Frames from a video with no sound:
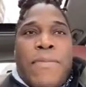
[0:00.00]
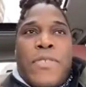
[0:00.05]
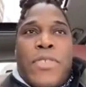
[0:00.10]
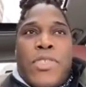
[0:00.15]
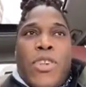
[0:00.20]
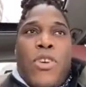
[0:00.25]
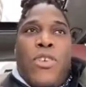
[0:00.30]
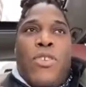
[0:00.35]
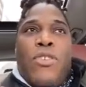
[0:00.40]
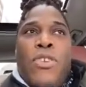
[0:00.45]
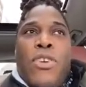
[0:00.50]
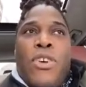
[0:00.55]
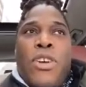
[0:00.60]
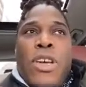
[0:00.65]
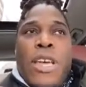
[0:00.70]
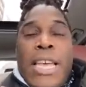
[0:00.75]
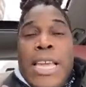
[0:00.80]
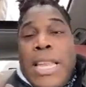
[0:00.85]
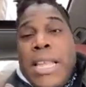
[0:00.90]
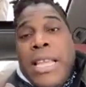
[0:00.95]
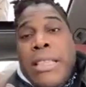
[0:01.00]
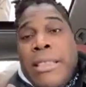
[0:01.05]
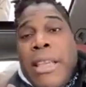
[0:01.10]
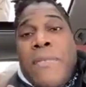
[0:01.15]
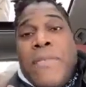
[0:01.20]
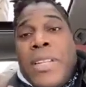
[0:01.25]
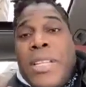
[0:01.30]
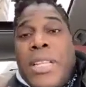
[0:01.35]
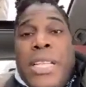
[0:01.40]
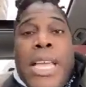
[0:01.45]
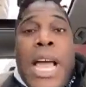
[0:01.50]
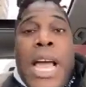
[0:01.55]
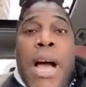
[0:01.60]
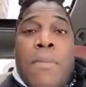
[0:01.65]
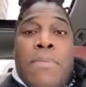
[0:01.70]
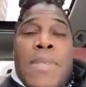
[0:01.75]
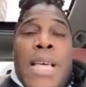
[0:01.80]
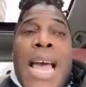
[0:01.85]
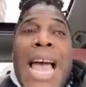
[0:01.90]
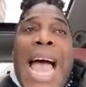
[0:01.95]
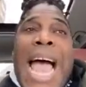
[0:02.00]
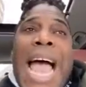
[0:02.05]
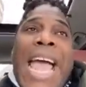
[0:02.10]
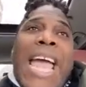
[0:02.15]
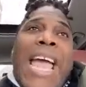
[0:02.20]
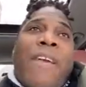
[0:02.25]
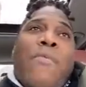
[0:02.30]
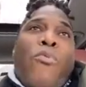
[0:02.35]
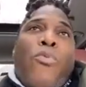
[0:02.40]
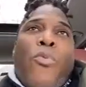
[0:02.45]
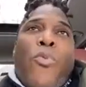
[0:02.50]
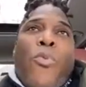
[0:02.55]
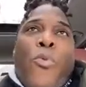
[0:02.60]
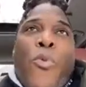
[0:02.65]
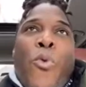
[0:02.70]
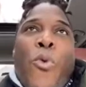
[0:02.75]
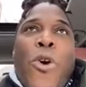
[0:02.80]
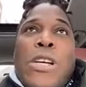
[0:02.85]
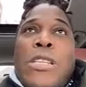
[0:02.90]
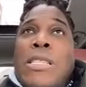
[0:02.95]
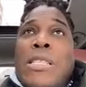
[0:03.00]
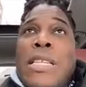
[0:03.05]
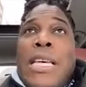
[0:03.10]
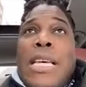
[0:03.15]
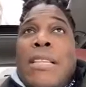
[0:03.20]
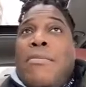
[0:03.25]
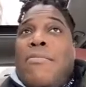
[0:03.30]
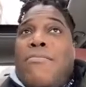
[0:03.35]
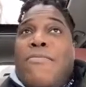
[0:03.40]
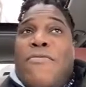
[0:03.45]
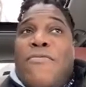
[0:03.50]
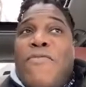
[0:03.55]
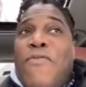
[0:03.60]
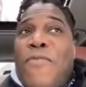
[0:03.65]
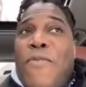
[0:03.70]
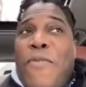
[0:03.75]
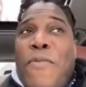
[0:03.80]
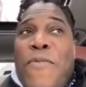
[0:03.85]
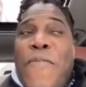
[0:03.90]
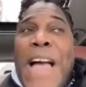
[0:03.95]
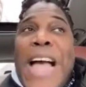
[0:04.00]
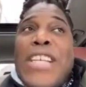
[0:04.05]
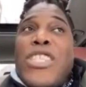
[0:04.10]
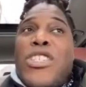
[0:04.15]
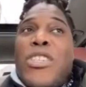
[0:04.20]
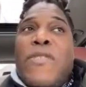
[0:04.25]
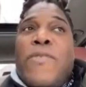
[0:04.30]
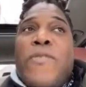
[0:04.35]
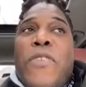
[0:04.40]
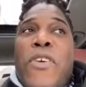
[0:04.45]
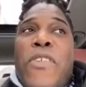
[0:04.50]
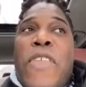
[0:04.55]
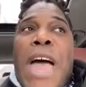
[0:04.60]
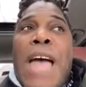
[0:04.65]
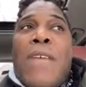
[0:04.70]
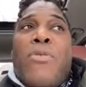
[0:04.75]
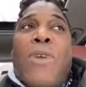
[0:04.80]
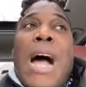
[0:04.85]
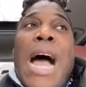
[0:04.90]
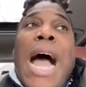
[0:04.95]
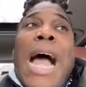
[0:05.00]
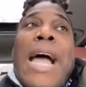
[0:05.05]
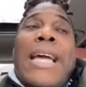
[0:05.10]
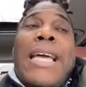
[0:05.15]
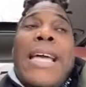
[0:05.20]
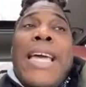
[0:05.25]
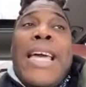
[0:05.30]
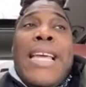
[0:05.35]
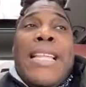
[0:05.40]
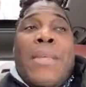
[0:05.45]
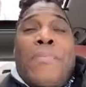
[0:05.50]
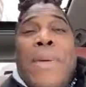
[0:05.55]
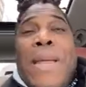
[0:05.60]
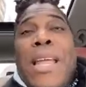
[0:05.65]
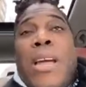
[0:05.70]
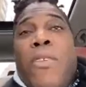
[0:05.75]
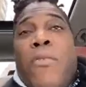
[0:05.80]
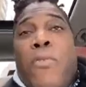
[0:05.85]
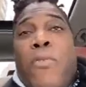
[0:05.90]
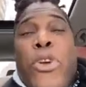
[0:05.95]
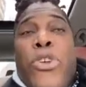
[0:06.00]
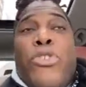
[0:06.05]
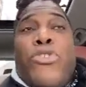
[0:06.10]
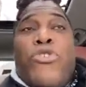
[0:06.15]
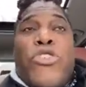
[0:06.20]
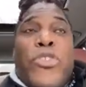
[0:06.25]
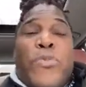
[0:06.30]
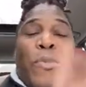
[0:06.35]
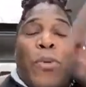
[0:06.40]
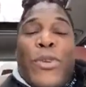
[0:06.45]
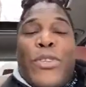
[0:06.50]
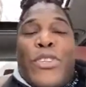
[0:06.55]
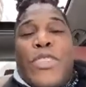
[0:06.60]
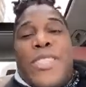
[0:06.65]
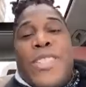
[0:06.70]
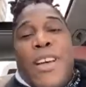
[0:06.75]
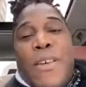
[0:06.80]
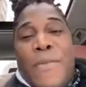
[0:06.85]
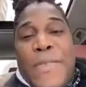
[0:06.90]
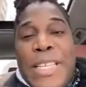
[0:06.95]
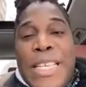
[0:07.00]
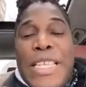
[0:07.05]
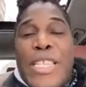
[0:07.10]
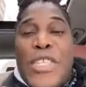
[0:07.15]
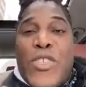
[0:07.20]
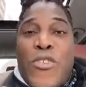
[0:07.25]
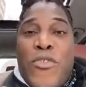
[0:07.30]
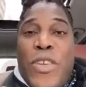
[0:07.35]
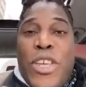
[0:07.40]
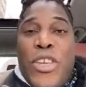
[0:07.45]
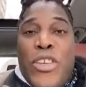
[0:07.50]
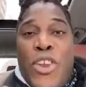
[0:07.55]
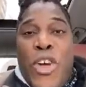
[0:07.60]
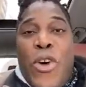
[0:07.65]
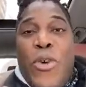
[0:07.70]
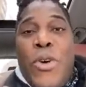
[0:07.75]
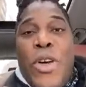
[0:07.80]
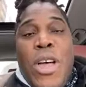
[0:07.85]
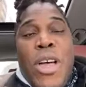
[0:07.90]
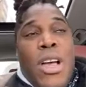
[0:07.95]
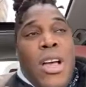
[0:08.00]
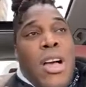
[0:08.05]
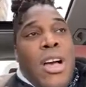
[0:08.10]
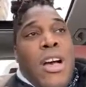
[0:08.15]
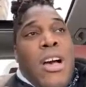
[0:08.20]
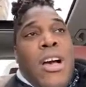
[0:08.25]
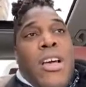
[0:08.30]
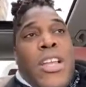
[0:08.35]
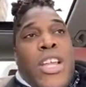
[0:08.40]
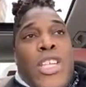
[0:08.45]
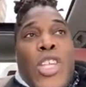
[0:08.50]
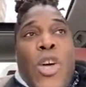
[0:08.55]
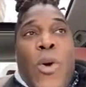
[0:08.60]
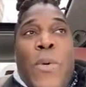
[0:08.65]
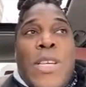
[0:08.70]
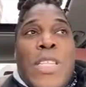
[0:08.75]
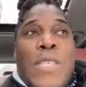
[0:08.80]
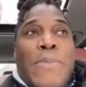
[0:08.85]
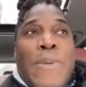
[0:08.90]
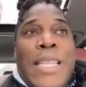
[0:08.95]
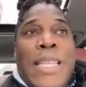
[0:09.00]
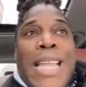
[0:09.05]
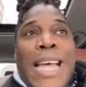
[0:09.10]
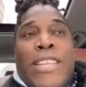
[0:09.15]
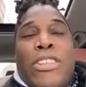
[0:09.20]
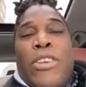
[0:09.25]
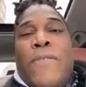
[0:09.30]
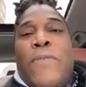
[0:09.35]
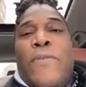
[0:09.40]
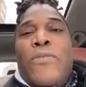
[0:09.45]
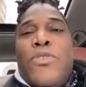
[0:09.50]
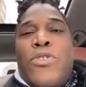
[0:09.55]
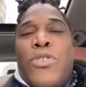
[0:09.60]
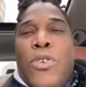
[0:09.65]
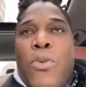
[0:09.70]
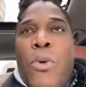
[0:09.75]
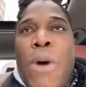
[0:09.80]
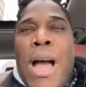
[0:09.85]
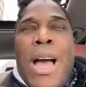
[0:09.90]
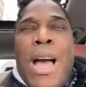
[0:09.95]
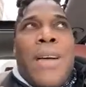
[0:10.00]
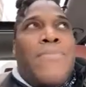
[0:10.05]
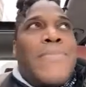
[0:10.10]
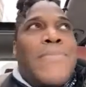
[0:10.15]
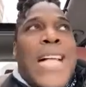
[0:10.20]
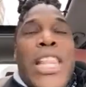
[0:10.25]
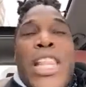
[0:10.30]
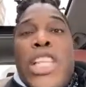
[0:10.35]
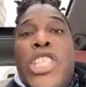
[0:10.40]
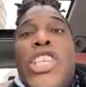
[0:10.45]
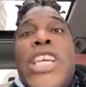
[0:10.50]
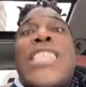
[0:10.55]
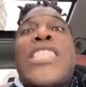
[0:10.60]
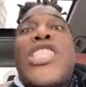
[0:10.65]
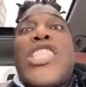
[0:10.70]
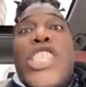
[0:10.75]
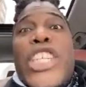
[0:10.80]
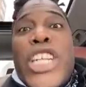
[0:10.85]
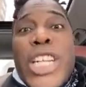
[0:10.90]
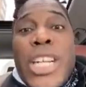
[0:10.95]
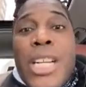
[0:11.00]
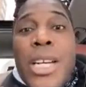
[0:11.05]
So it definitely helps. Was it fashion for that? Well, depending on where you transport yourself in history, there's always been like the fou du roi, the jester.